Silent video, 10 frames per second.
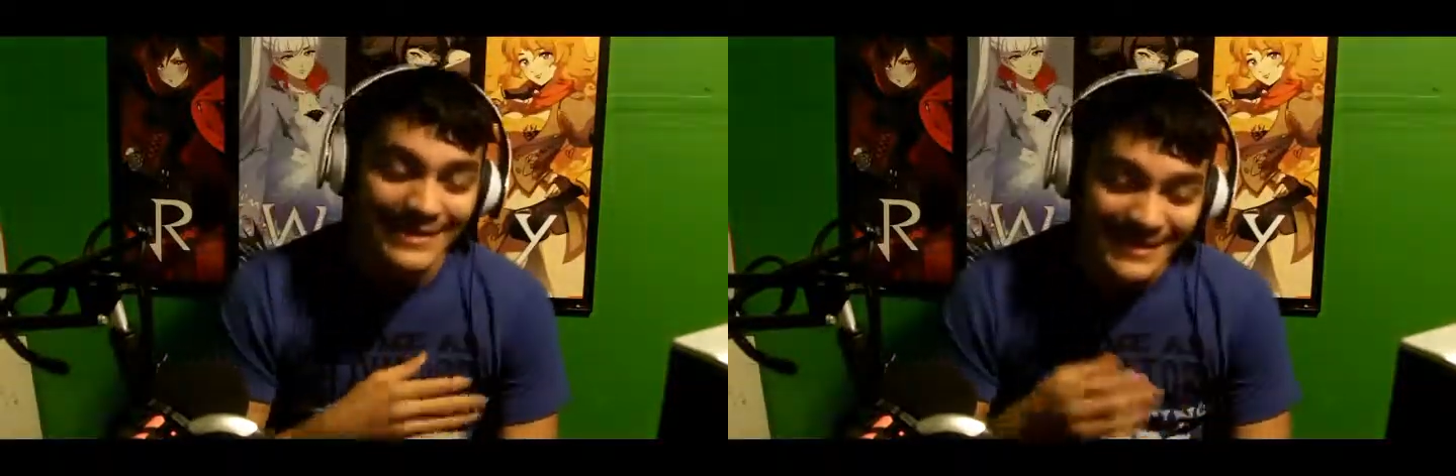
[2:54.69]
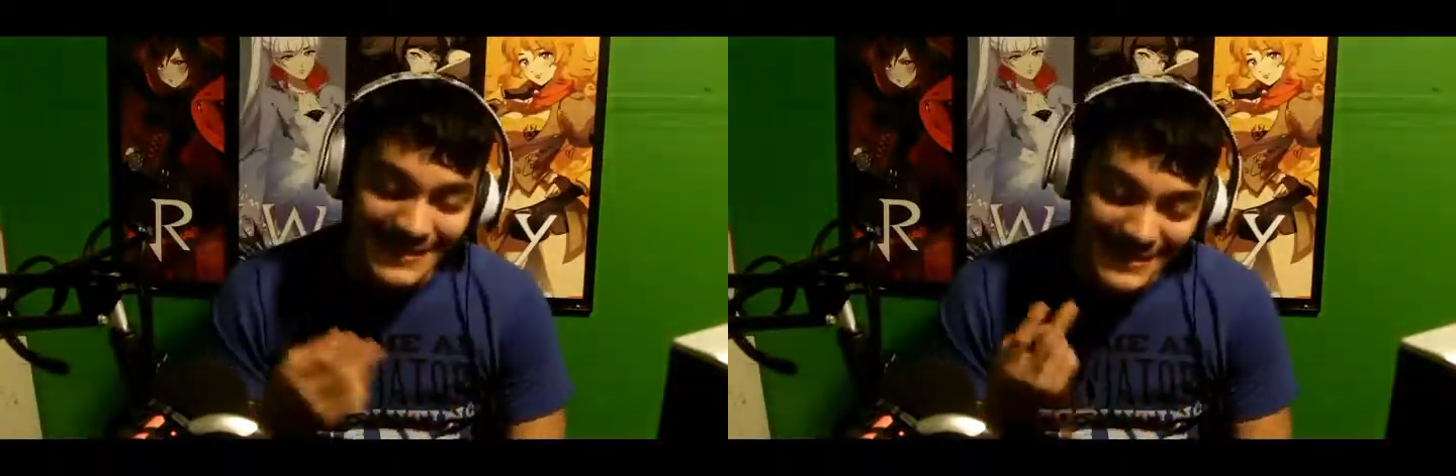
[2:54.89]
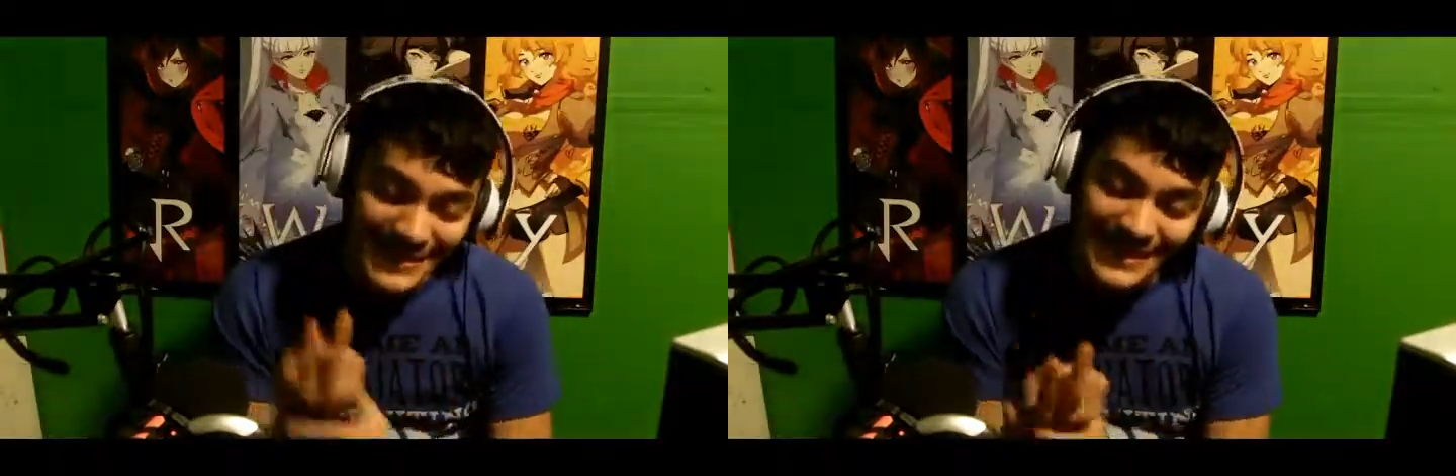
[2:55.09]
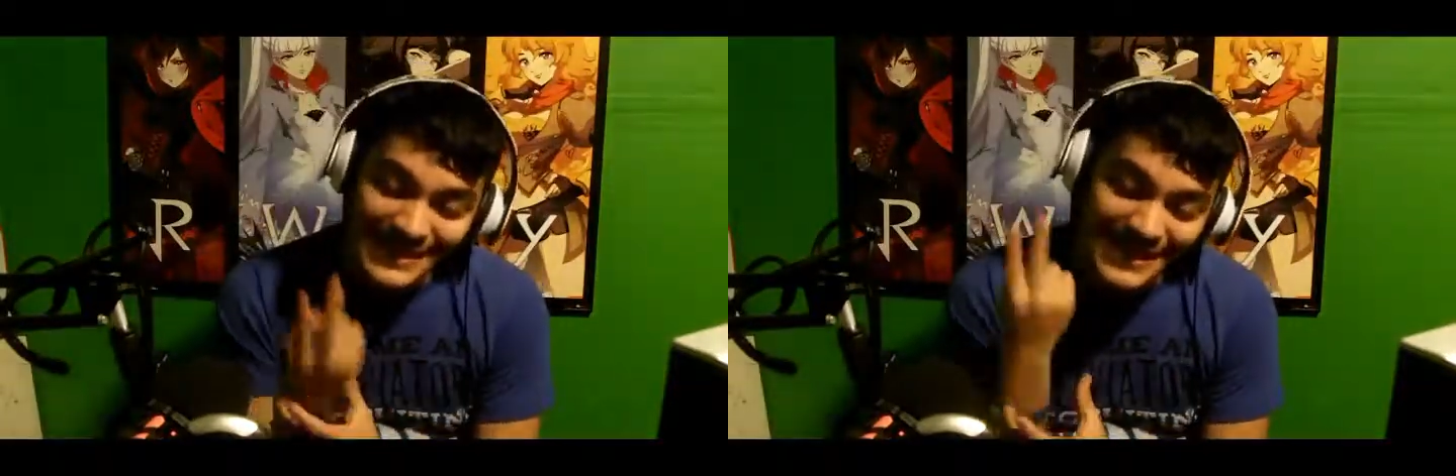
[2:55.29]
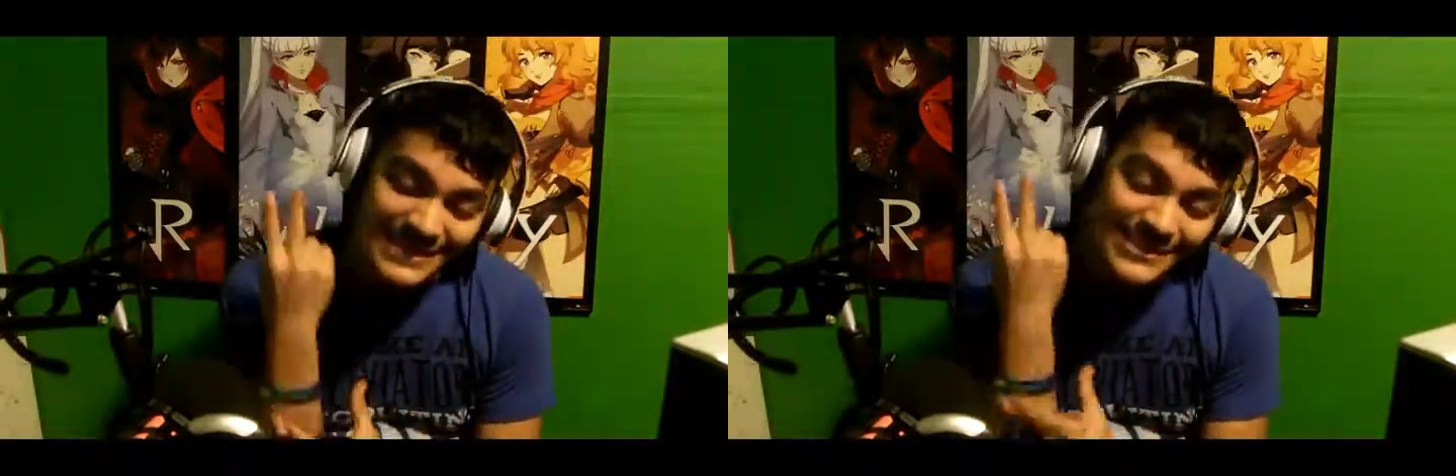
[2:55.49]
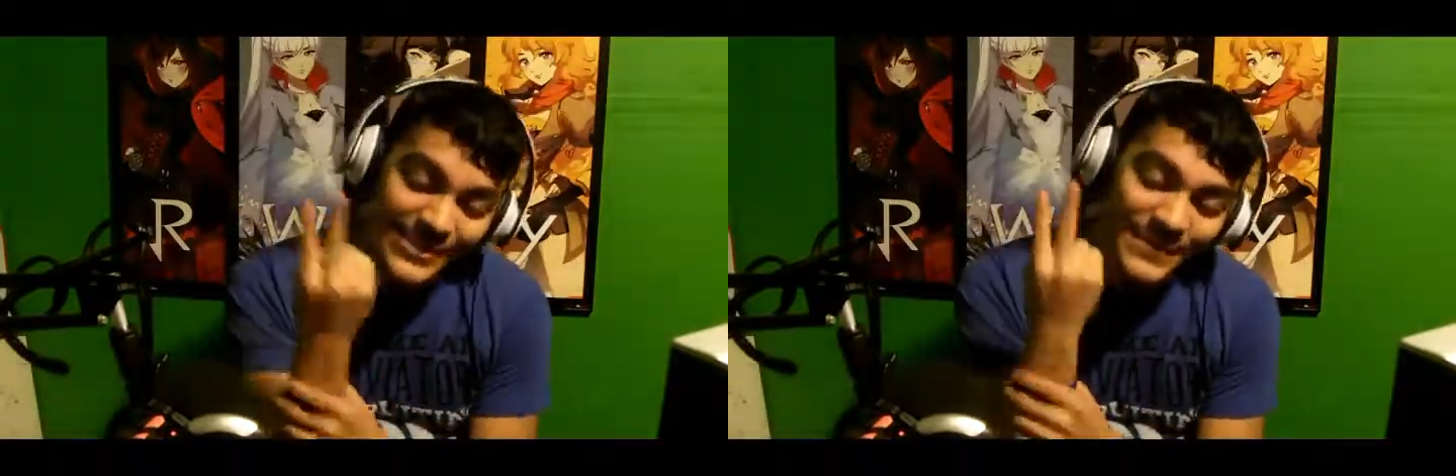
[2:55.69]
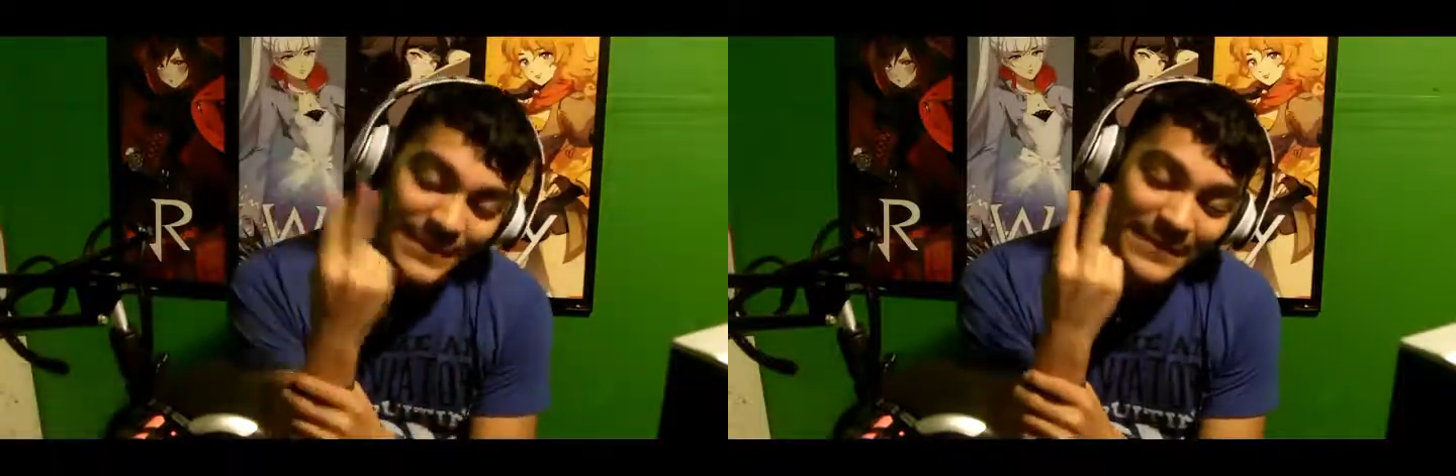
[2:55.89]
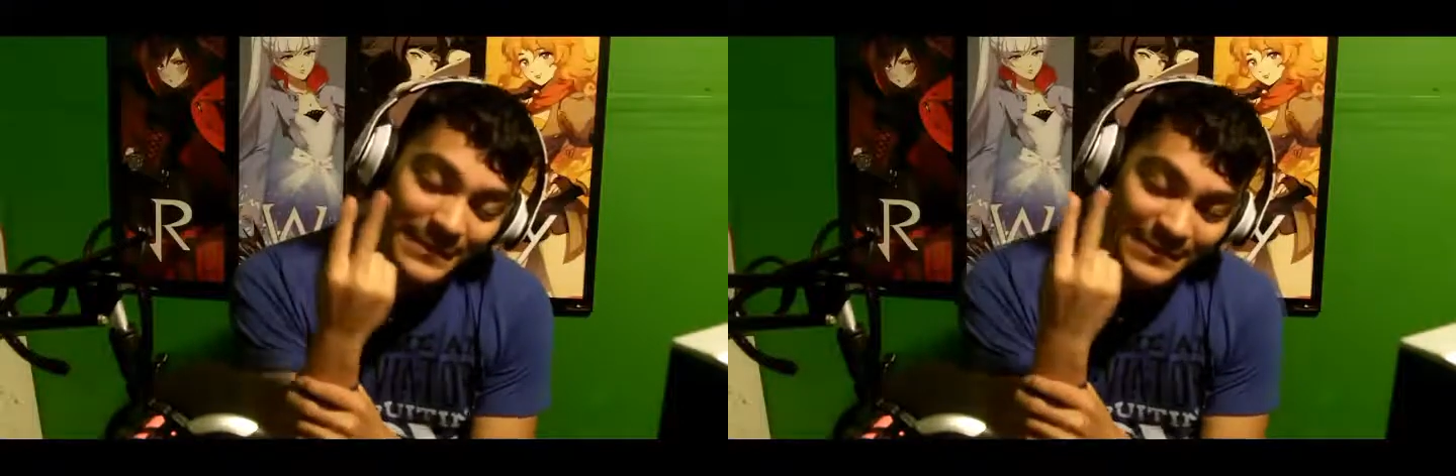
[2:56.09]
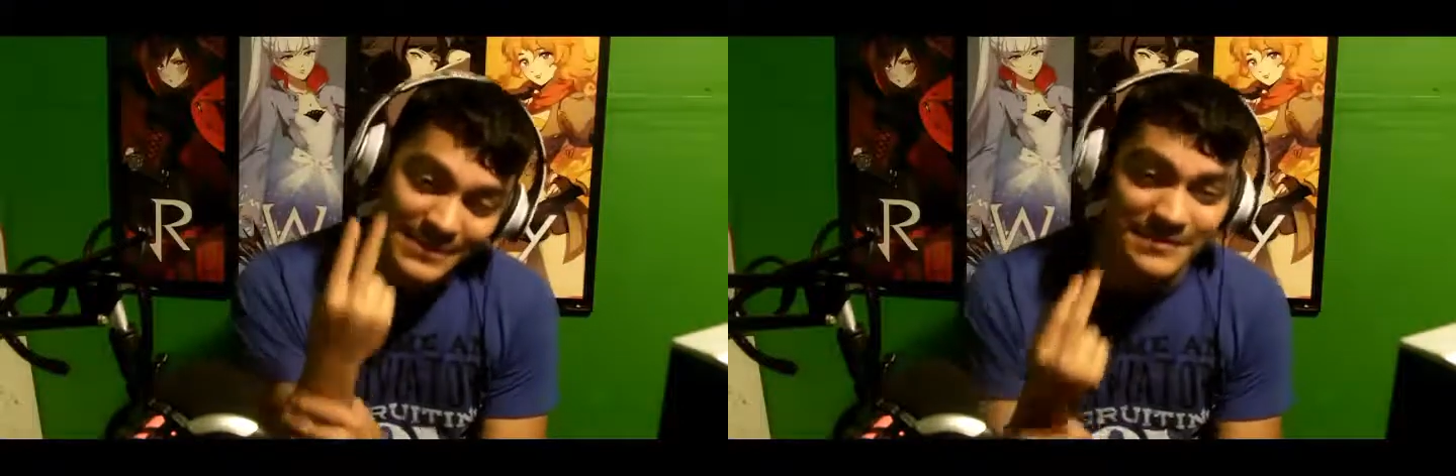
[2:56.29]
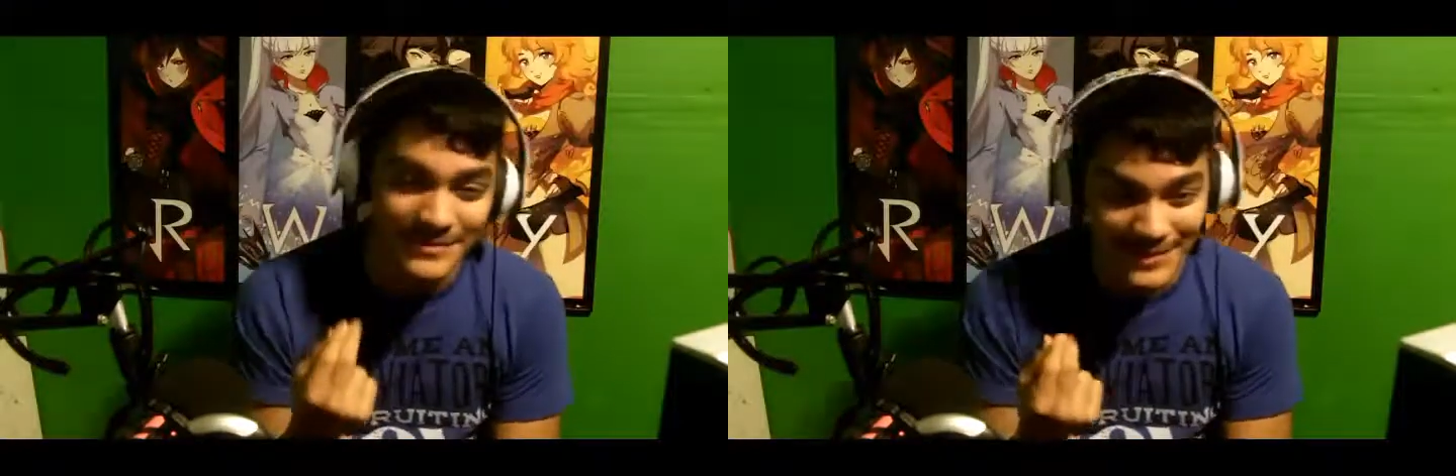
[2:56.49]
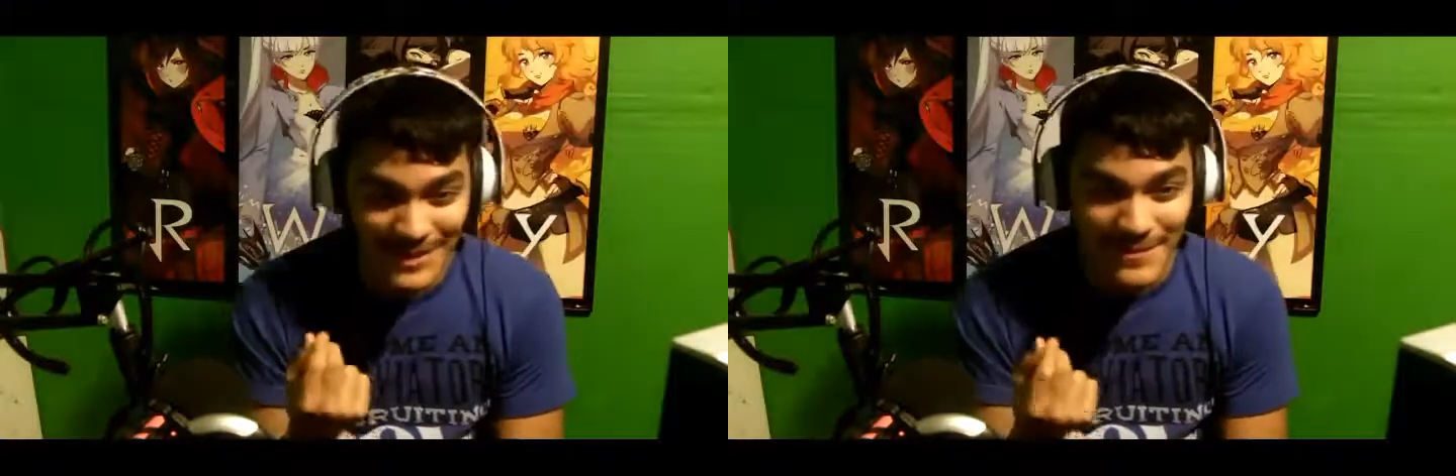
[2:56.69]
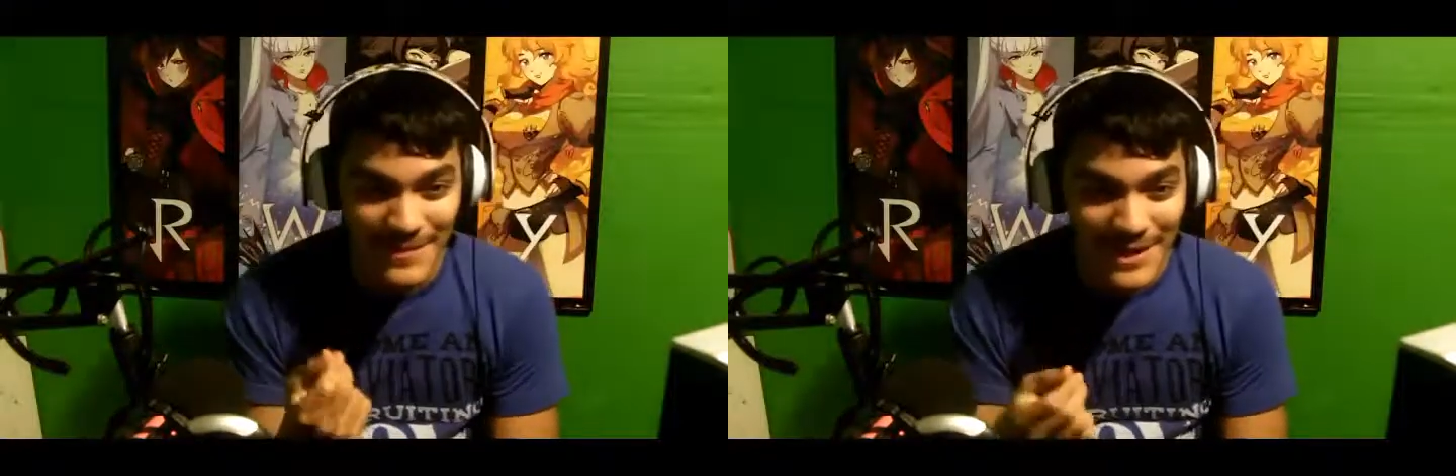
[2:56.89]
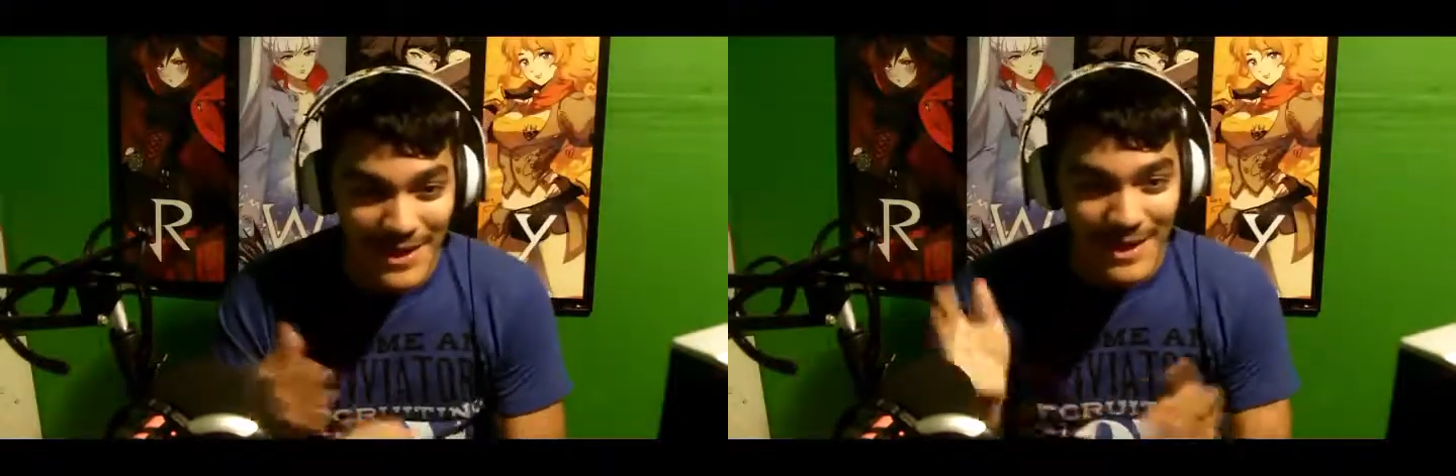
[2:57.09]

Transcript: I just need to get two people to subscribe.